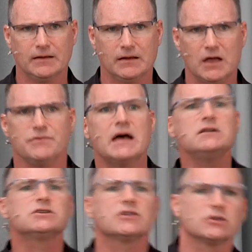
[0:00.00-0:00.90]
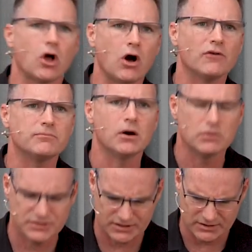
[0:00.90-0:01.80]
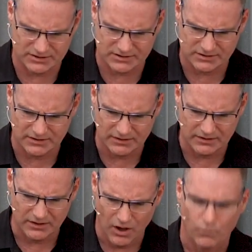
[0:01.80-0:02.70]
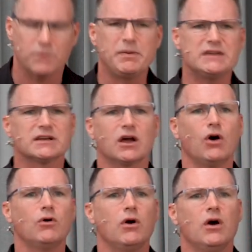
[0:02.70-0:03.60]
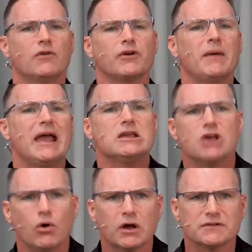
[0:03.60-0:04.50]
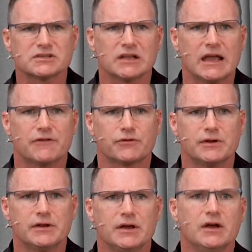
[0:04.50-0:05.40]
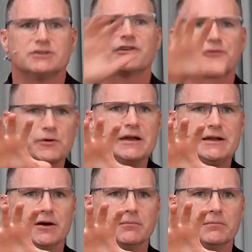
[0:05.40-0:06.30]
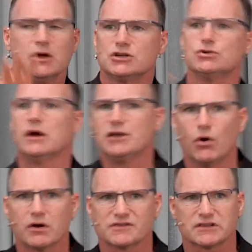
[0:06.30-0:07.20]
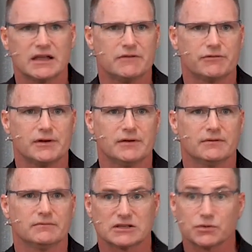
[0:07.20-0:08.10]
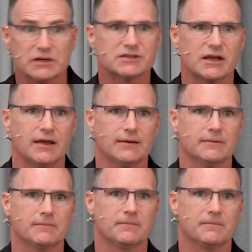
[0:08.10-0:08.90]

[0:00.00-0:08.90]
and then to the law of Moses would be to go from a yoke of slavery to freedom to a yoke of slavery. That's what he's saying.